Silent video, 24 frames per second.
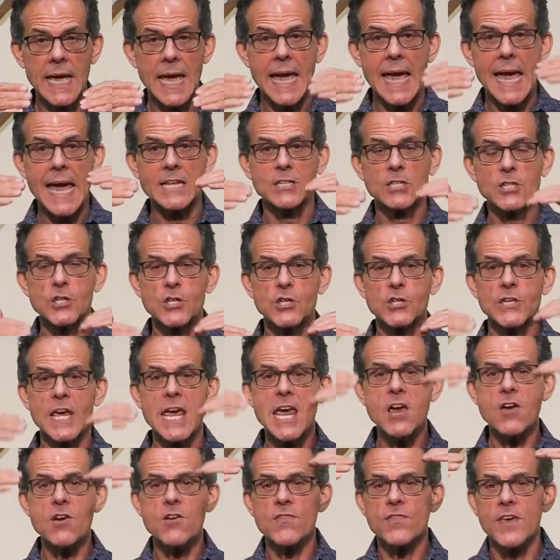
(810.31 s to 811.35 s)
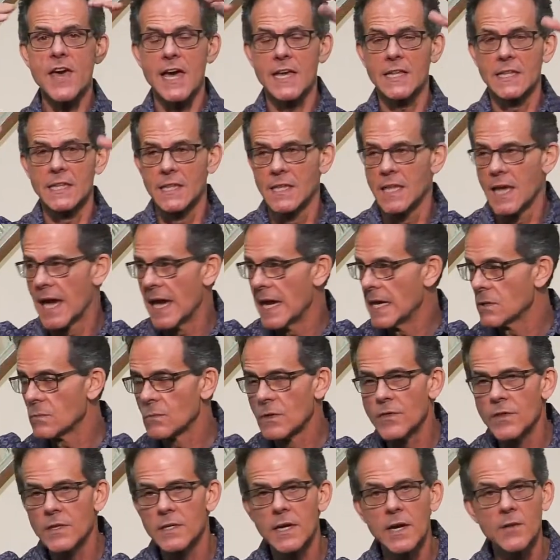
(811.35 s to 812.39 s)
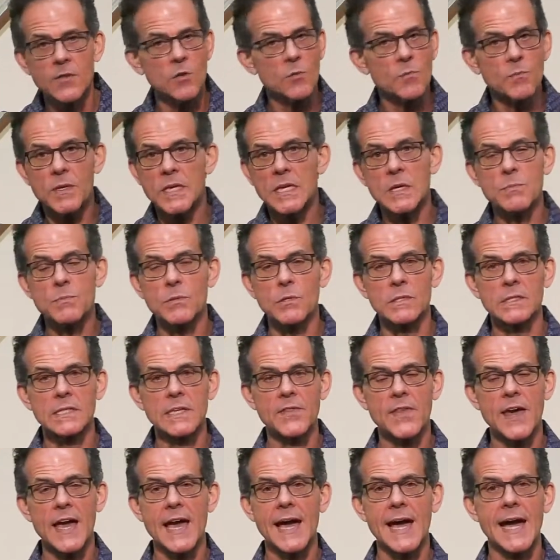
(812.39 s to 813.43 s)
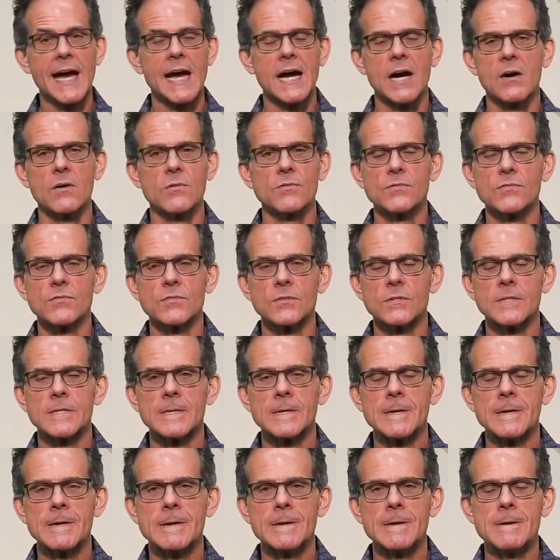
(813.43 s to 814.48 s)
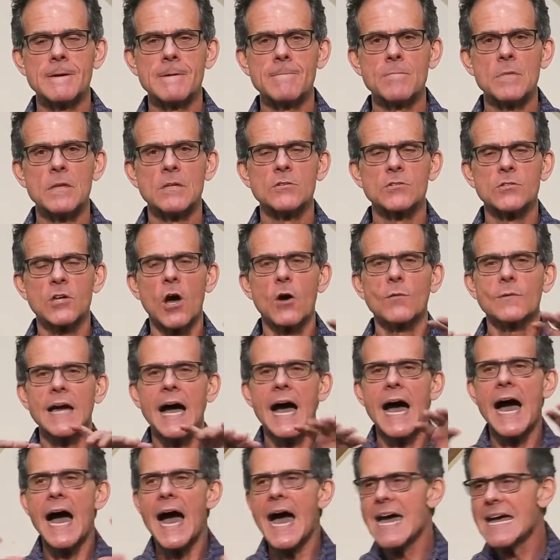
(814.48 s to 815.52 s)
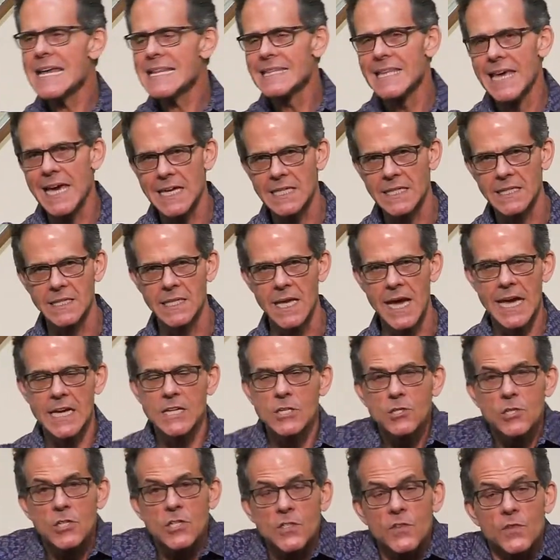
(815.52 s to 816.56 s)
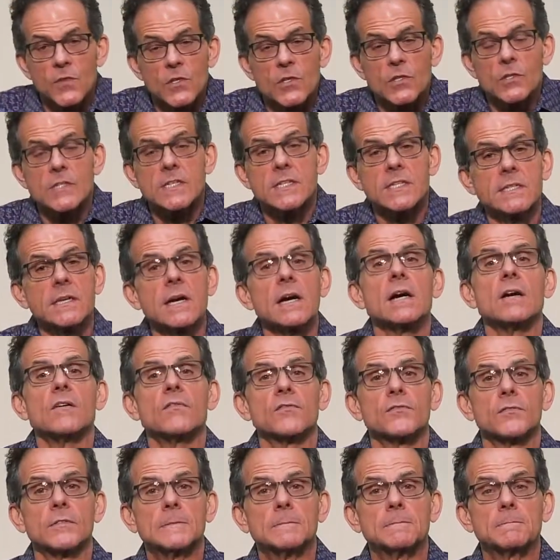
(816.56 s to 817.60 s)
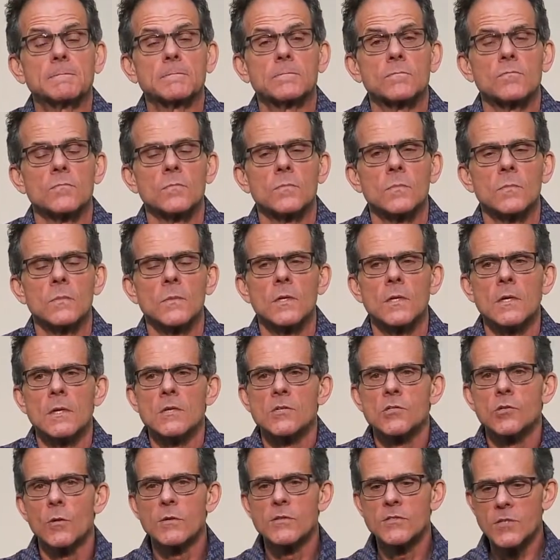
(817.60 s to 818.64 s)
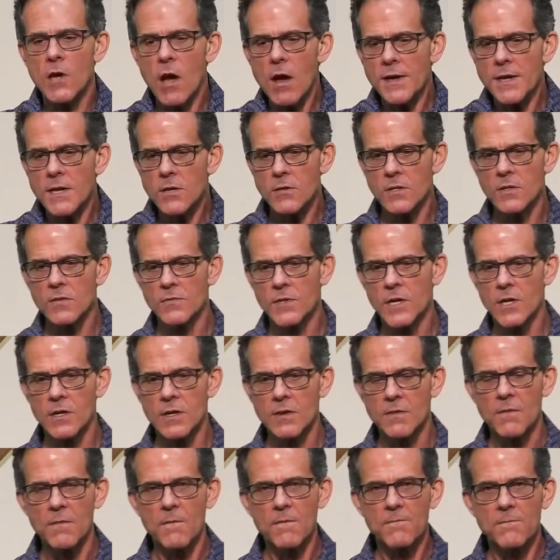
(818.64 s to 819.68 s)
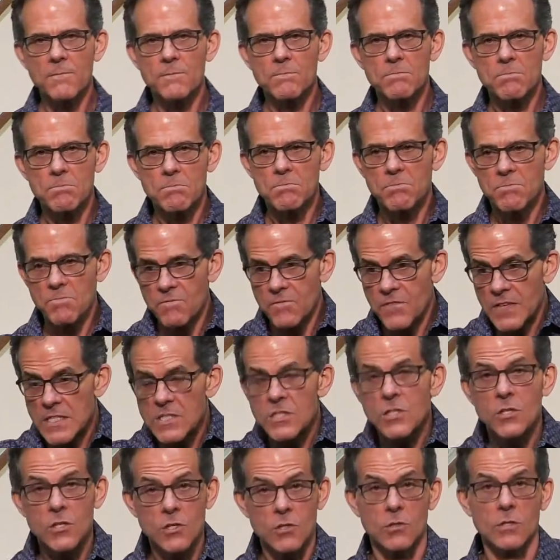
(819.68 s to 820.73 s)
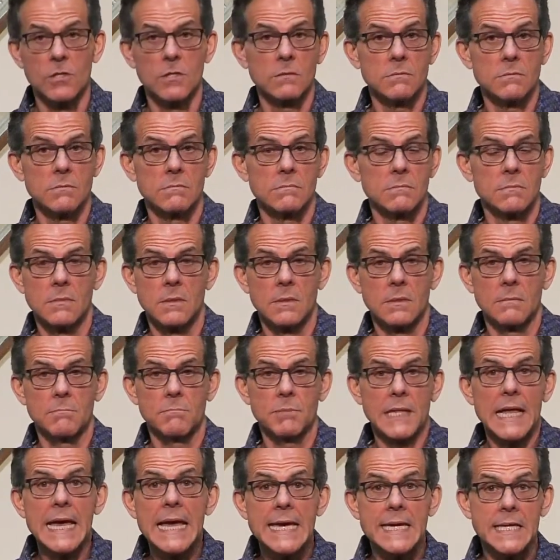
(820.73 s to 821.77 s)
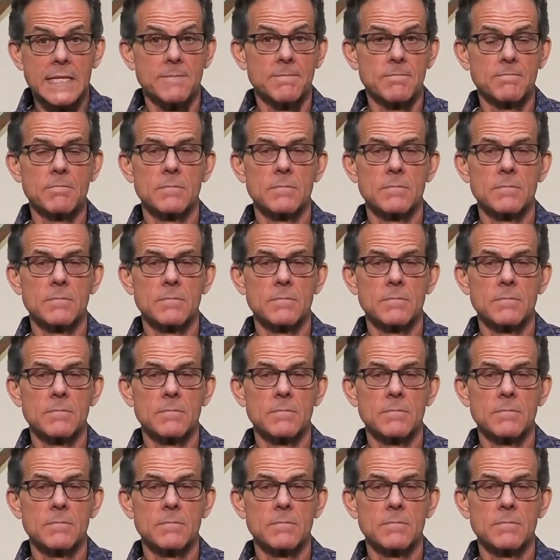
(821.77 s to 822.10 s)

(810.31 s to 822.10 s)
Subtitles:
and share that light with the other people in the house. Don't hide that light just for yourself. So he's talking on a very physical plane.